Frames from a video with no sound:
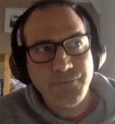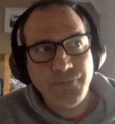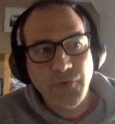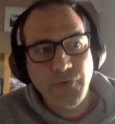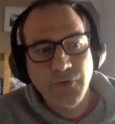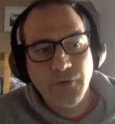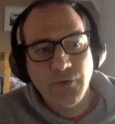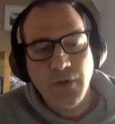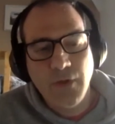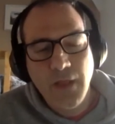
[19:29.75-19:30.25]

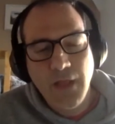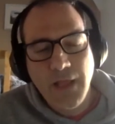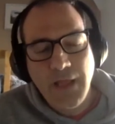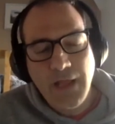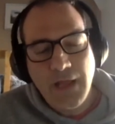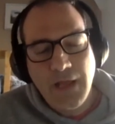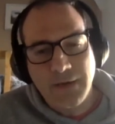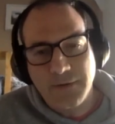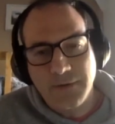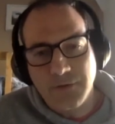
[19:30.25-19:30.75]
You know,
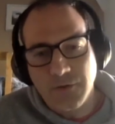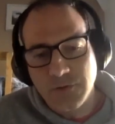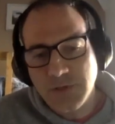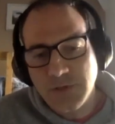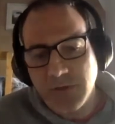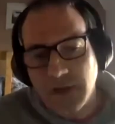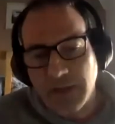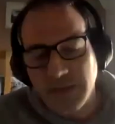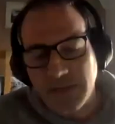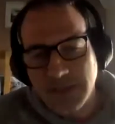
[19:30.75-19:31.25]
and
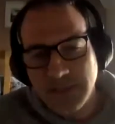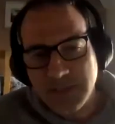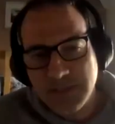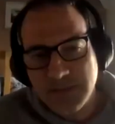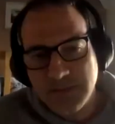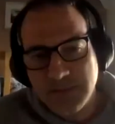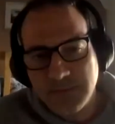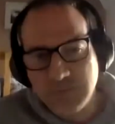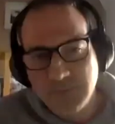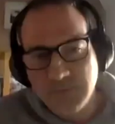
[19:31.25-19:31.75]
also I
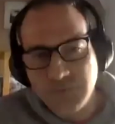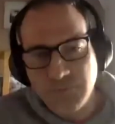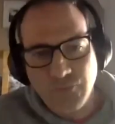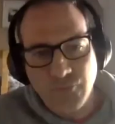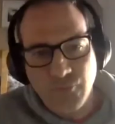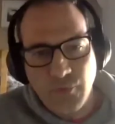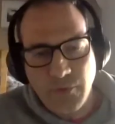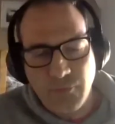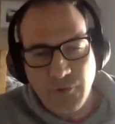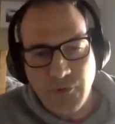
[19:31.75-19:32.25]
guess
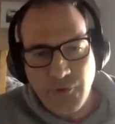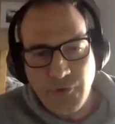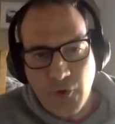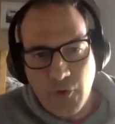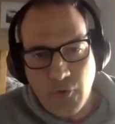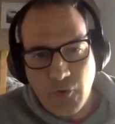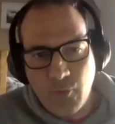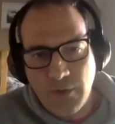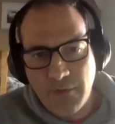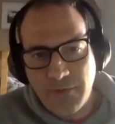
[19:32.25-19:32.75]
we will
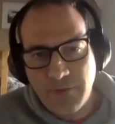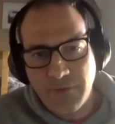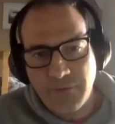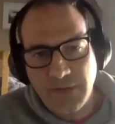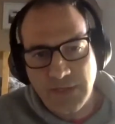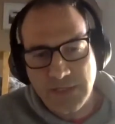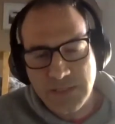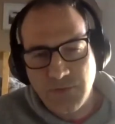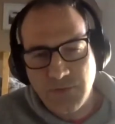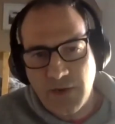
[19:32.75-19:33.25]
know whether the
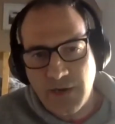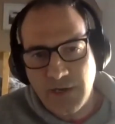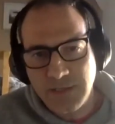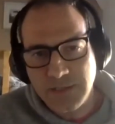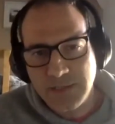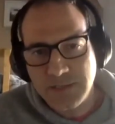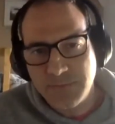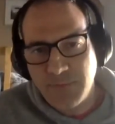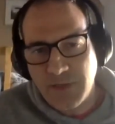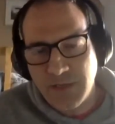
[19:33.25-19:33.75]

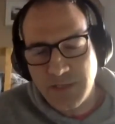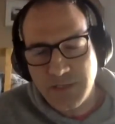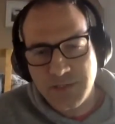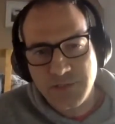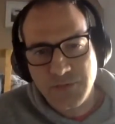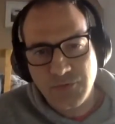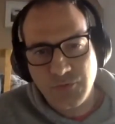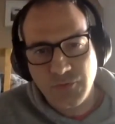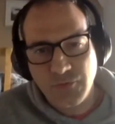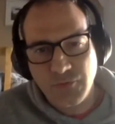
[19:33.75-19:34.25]
Israelis
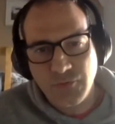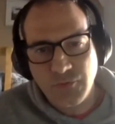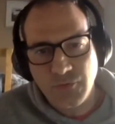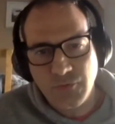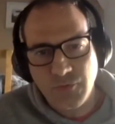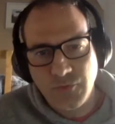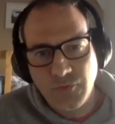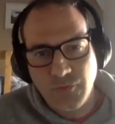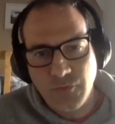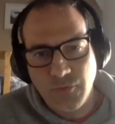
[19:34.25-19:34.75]
managed
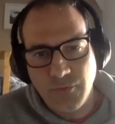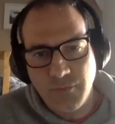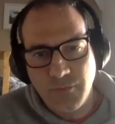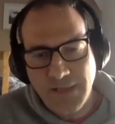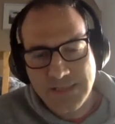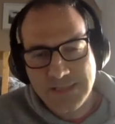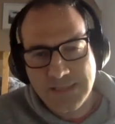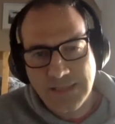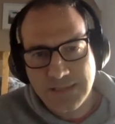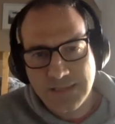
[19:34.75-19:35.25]
to
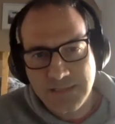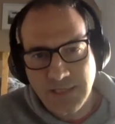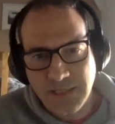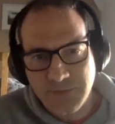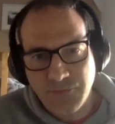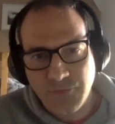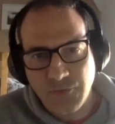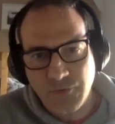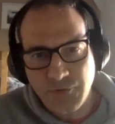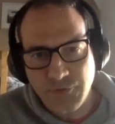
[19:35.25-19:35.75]
make
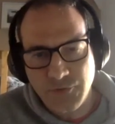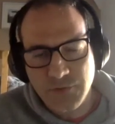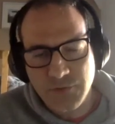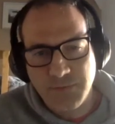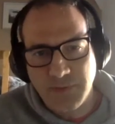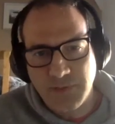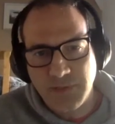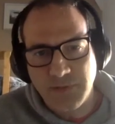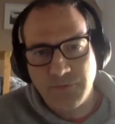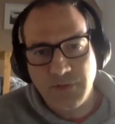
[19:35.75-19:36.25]
successful use.
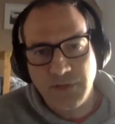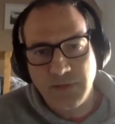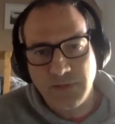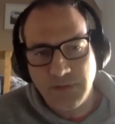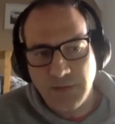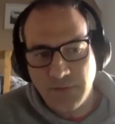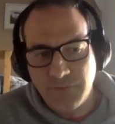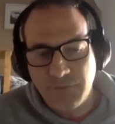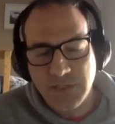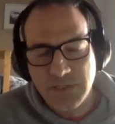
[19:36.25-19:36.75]
But if
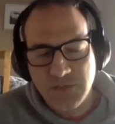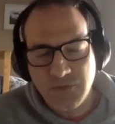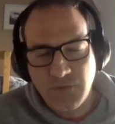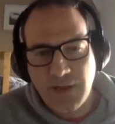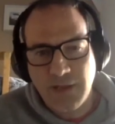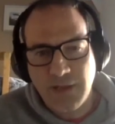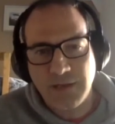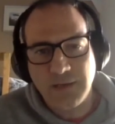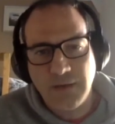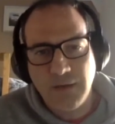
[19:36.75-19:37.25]
if
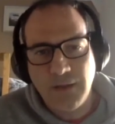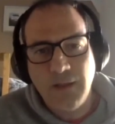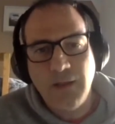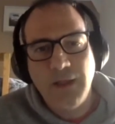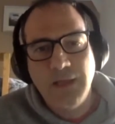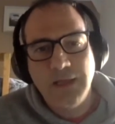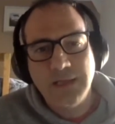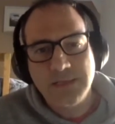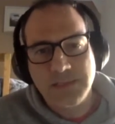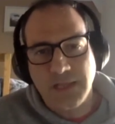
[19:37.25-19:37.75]
Israel
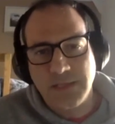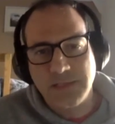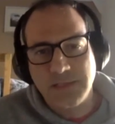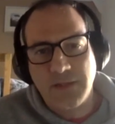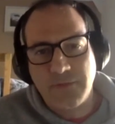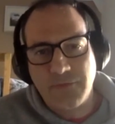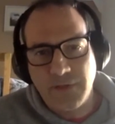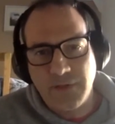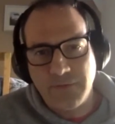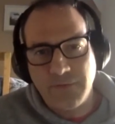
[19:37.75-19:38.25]
says
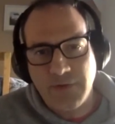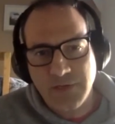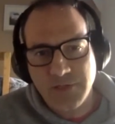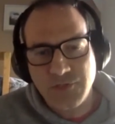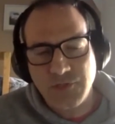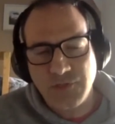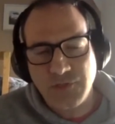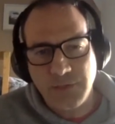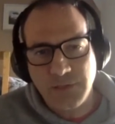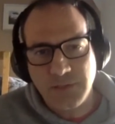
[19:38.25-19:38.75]
that they've
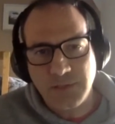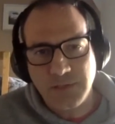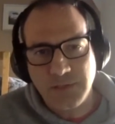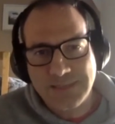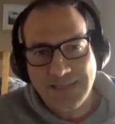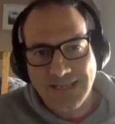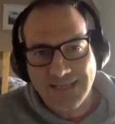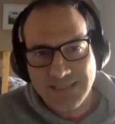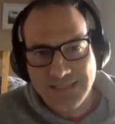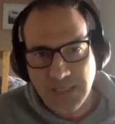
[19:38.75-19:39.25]
actually
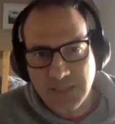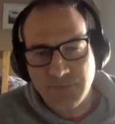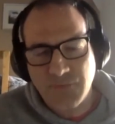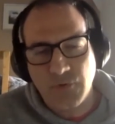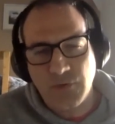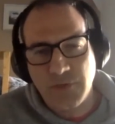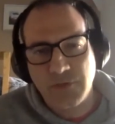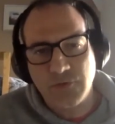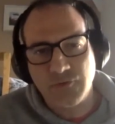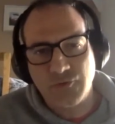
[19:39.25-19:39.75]

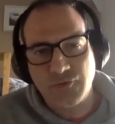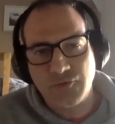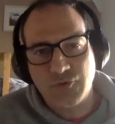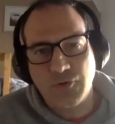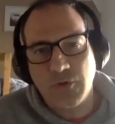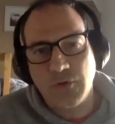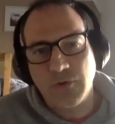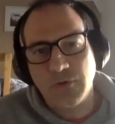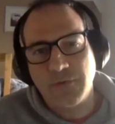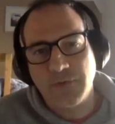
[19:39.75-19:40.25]
successfully
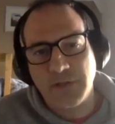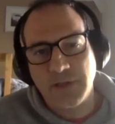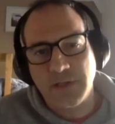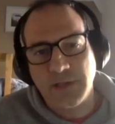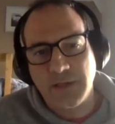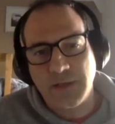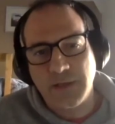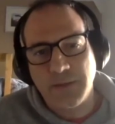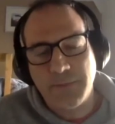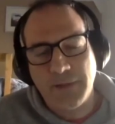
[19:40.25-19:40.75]
controlled
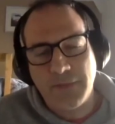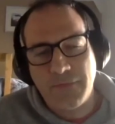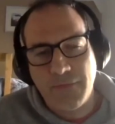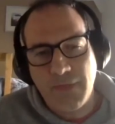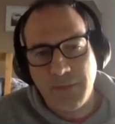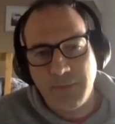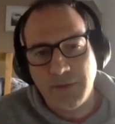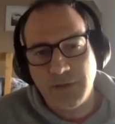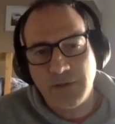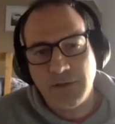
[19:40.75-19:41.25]
the
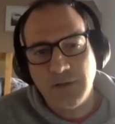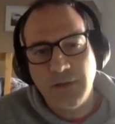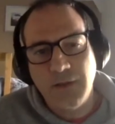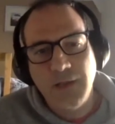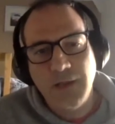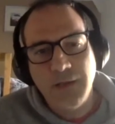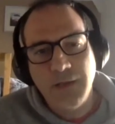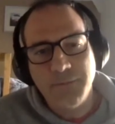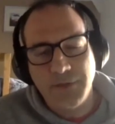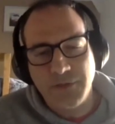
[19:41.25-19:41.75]
pandemic
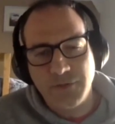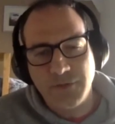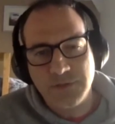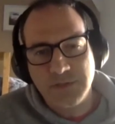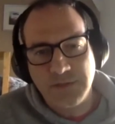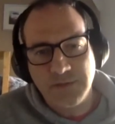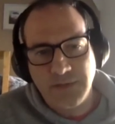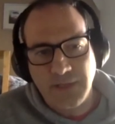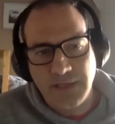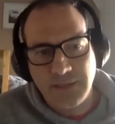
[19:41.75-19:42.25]
by
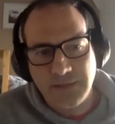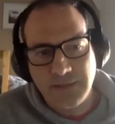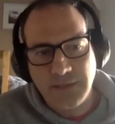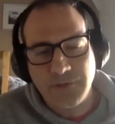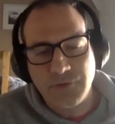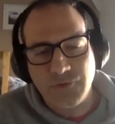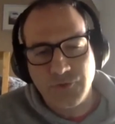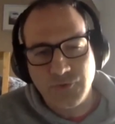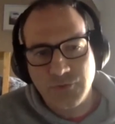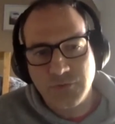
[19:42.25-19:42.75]
using
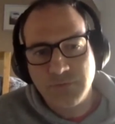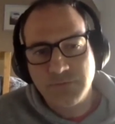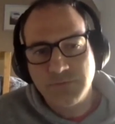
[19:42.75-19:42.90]
data, you